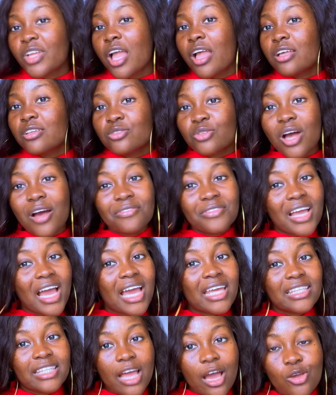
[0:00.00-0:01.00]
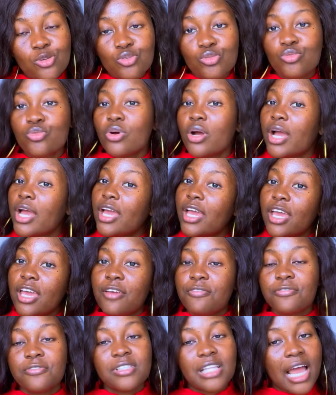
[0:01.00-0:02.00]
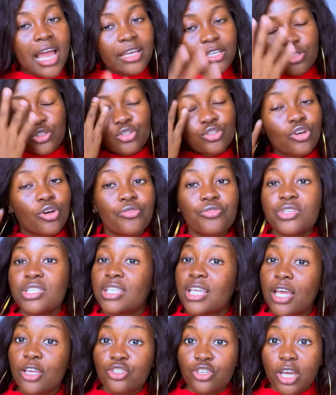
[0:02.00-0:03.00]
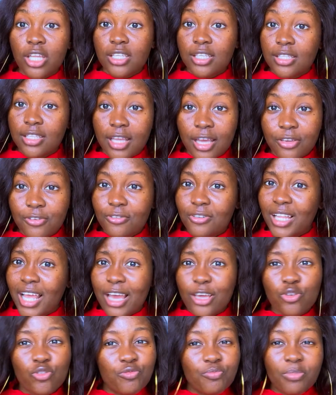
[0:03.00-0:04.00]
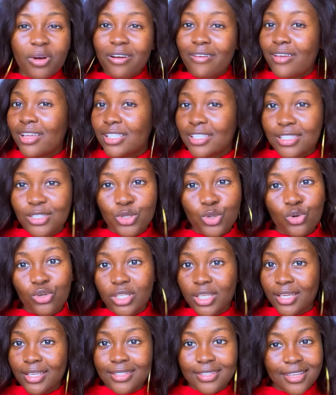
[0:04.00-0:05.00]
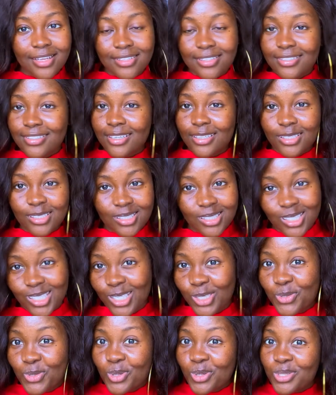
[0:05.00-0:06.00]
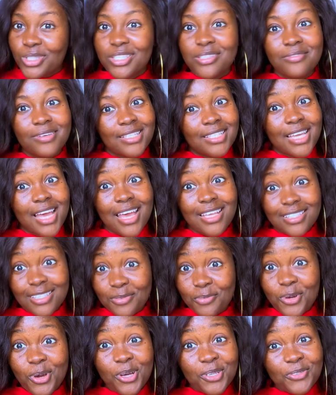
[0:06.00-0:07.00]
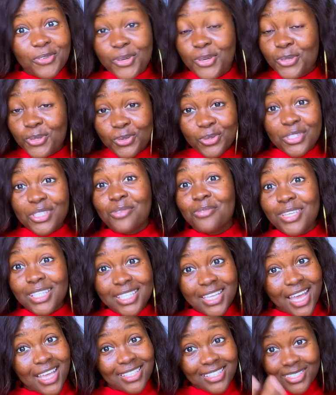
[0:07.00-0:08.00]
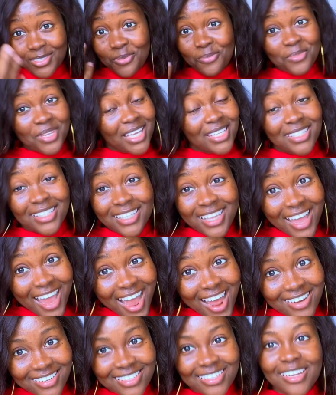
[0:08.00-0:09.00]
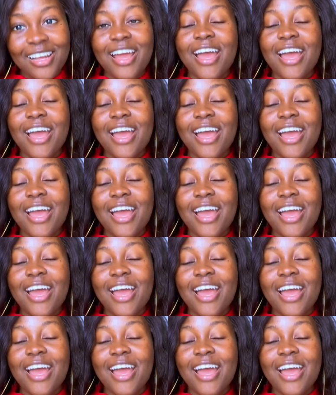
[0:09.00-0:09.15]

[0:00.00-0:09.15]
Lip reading: So after I tell you, if you like do your research or anything, you feel like you've parted the whole internet and this, you don't see what I see, because for you to see what I see, sometimes they hard.